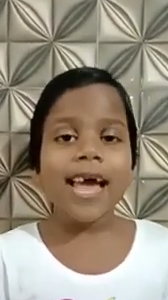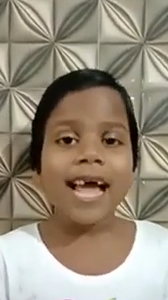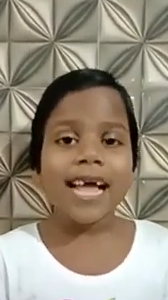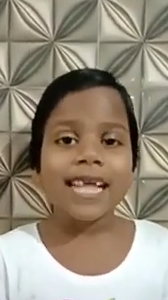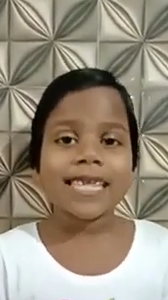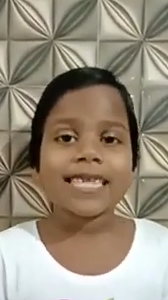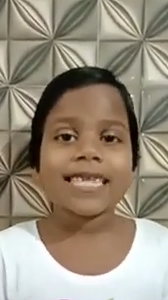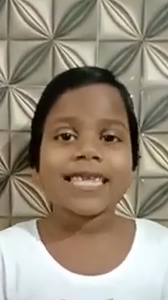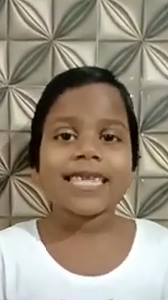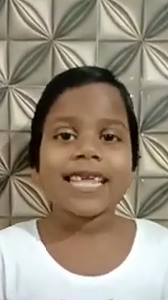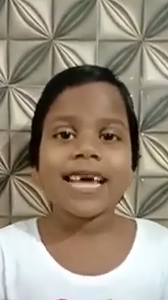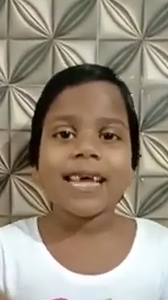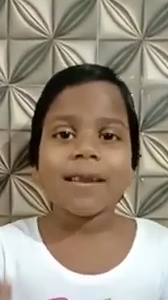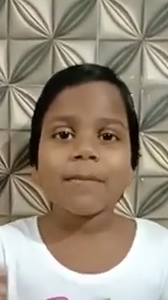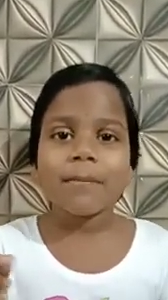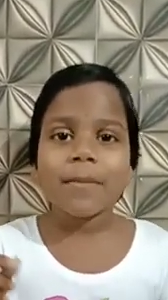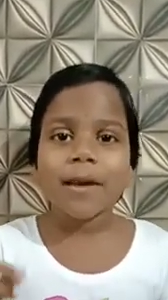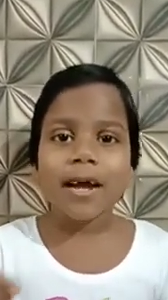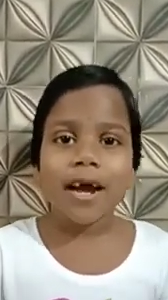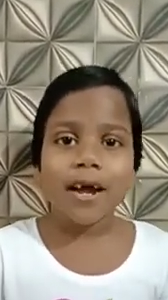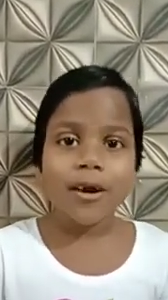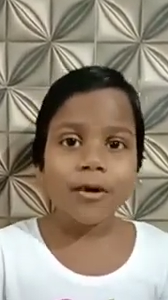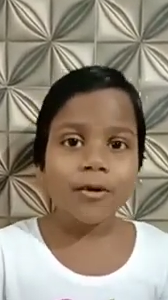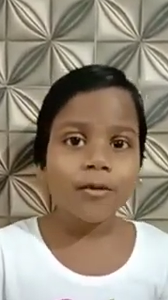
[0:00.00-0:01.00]
and then
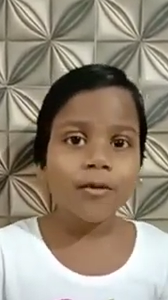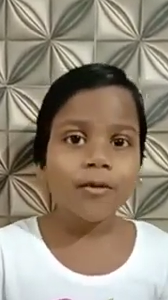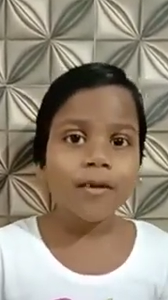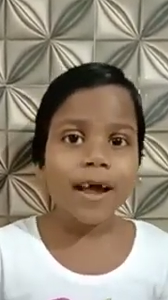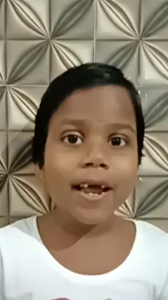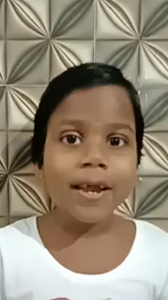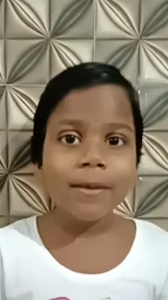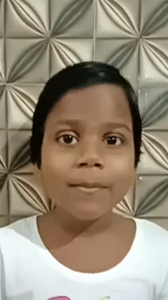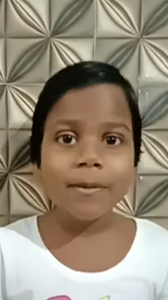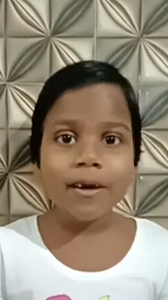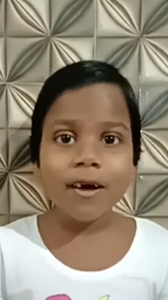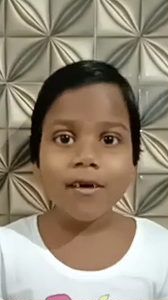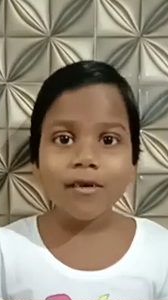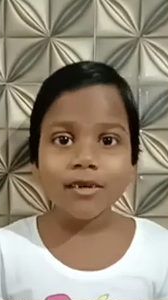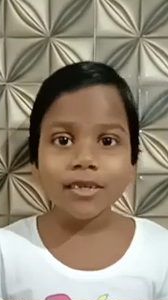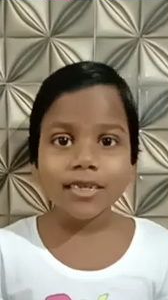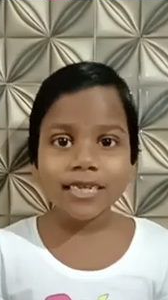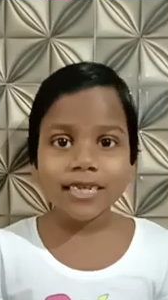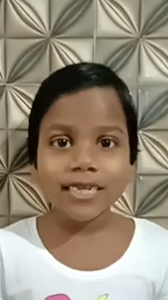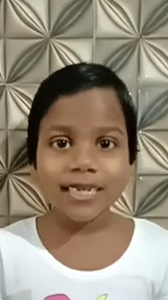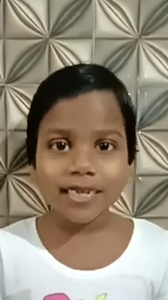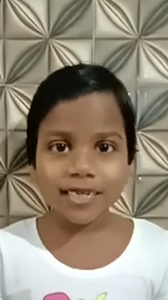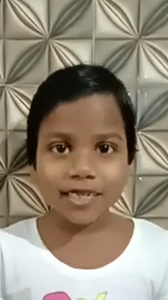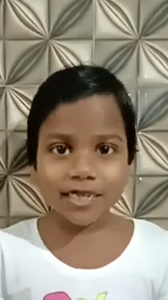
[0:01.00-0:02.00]
began to write,
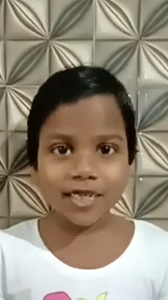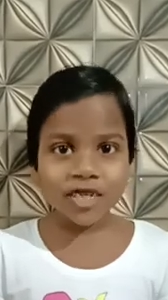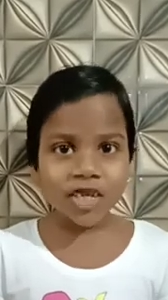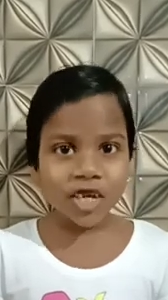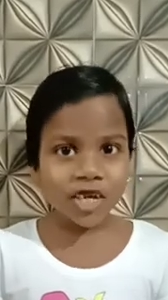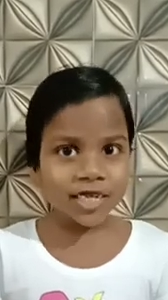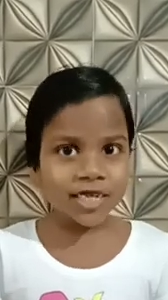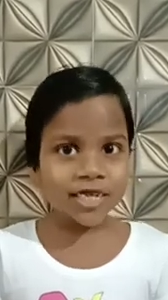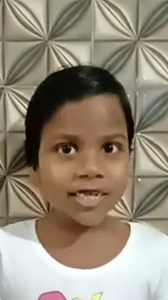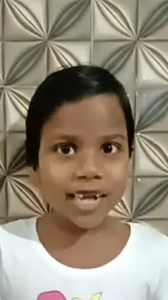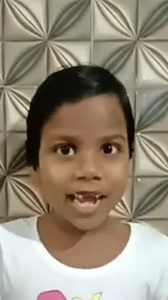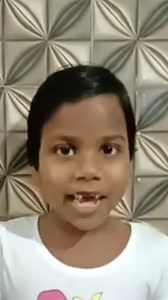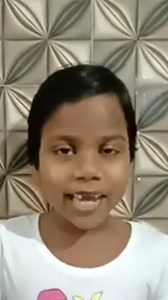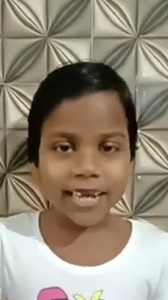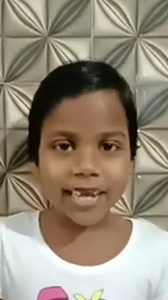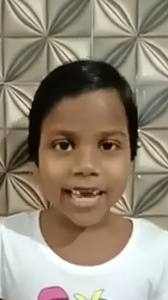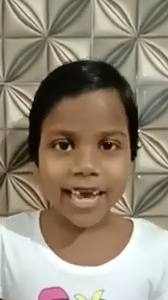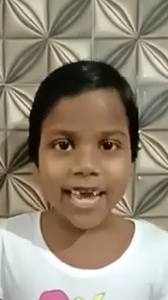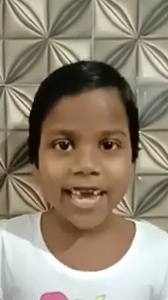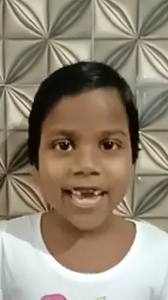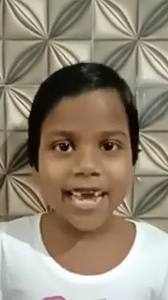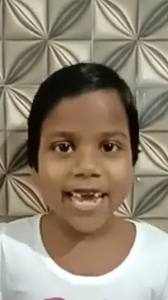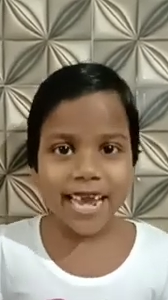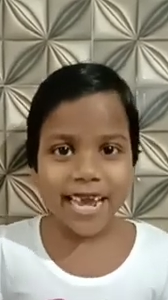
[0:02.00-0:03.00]
because it is just like
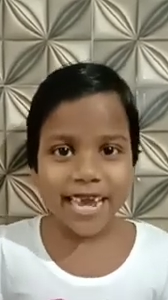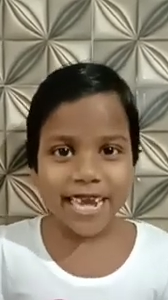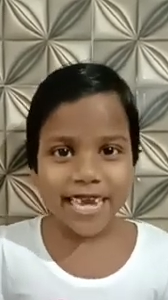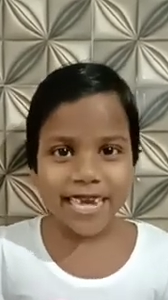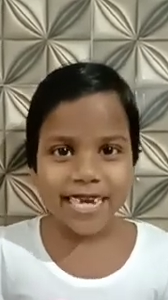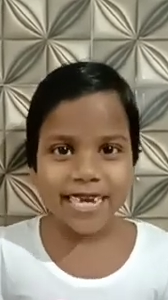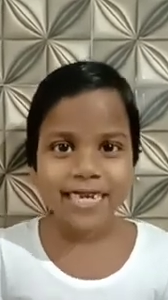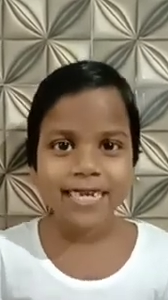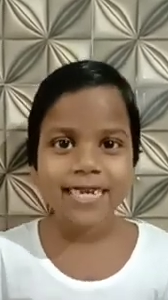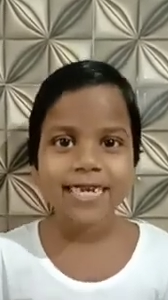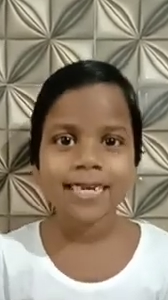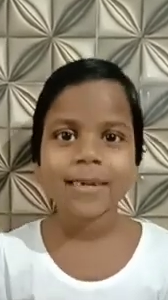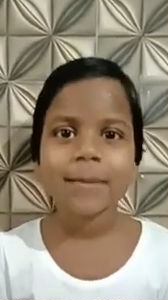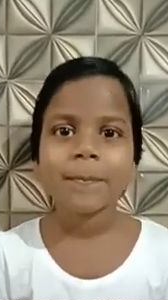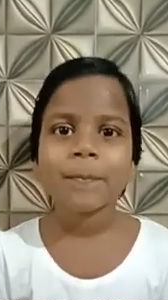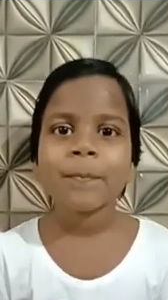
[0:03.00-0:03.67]
an ink.